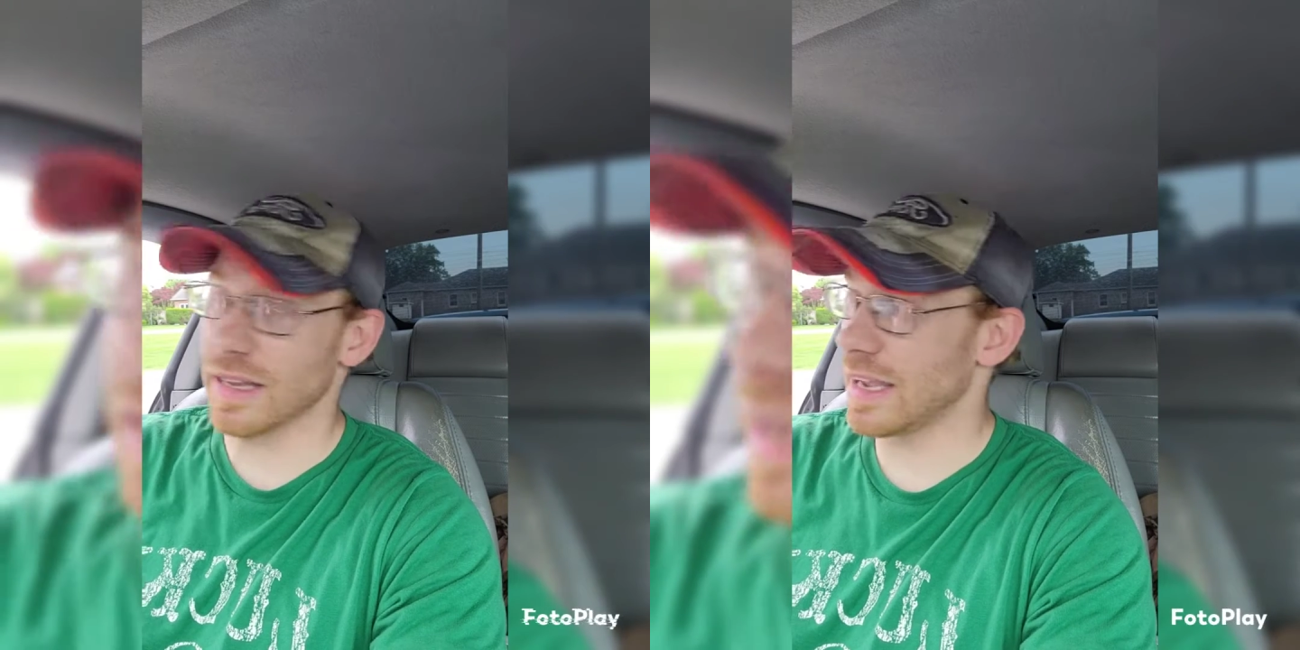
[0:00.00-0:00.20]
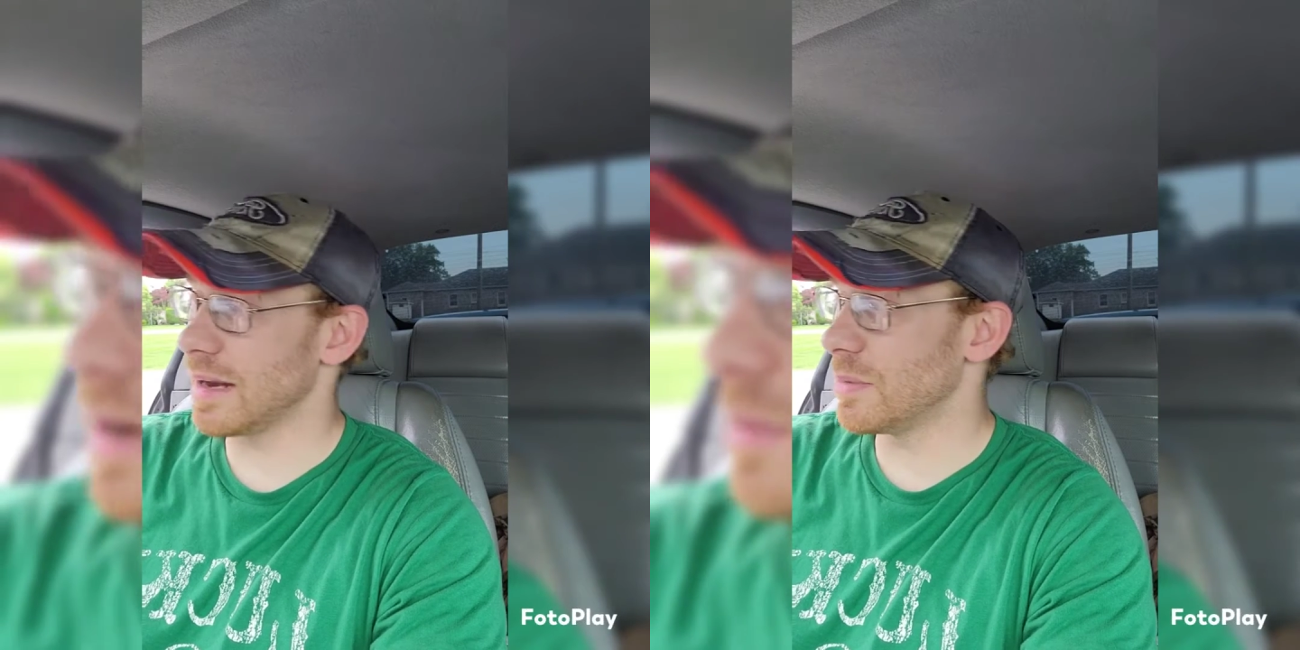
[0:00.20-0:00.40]

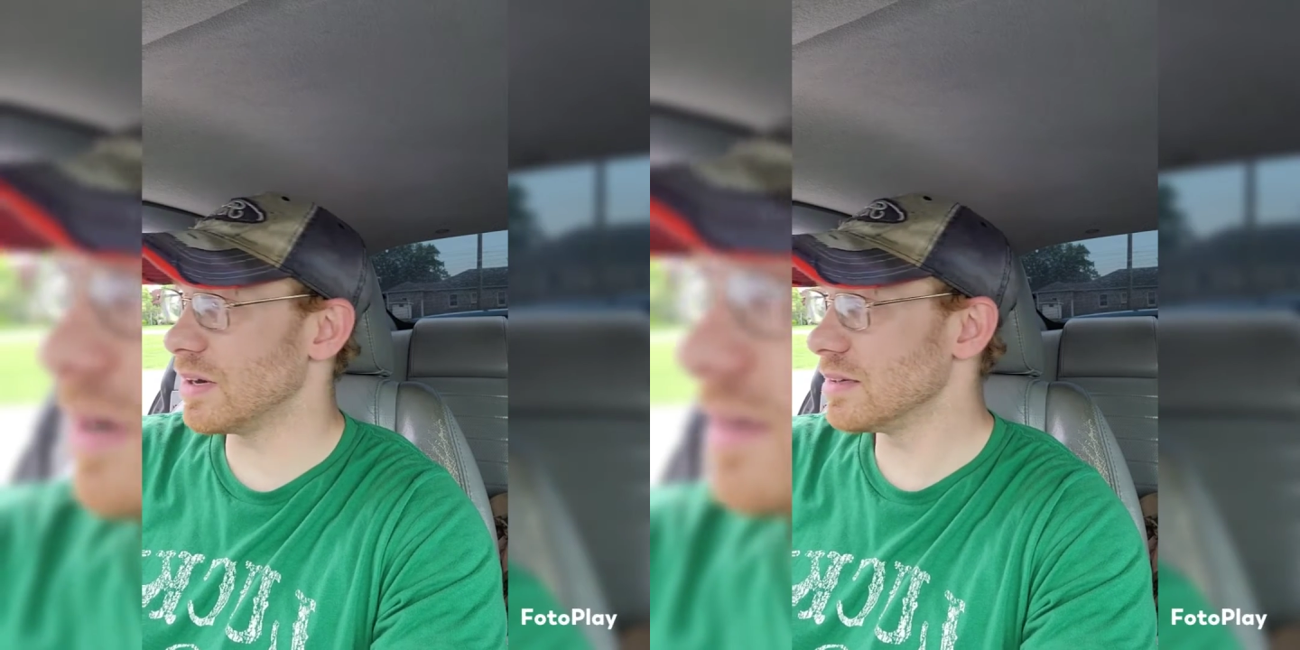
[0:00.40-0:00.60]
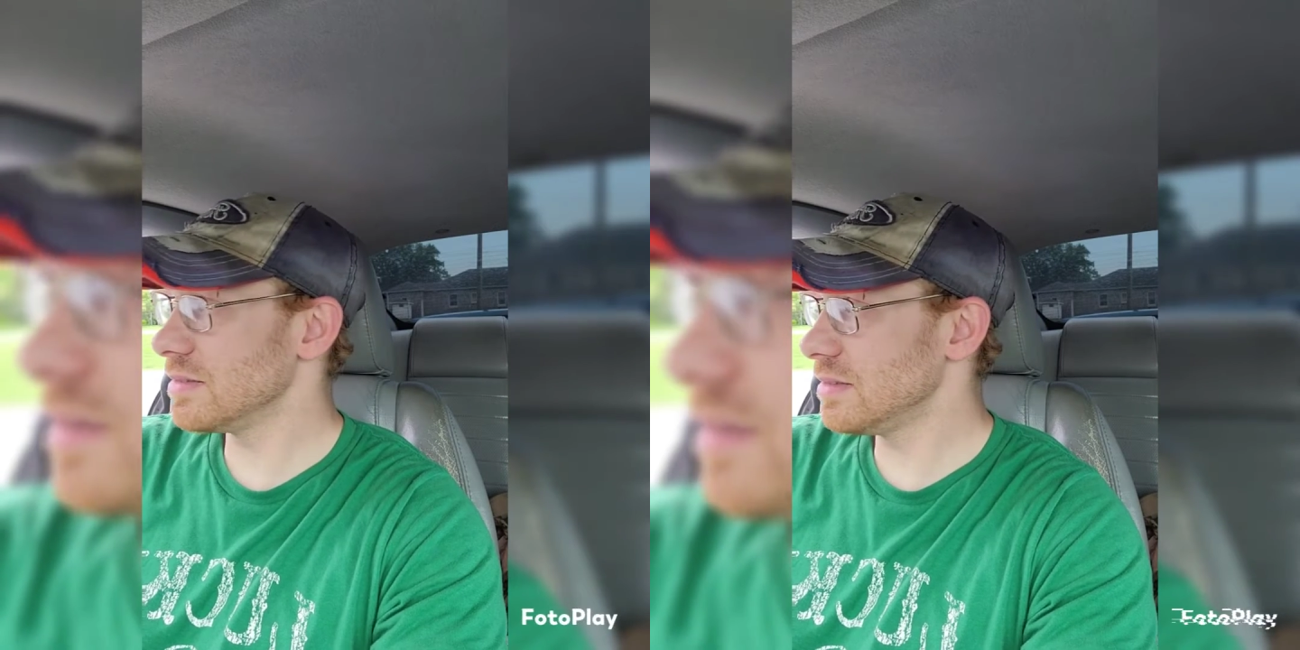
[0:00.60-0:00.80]
camera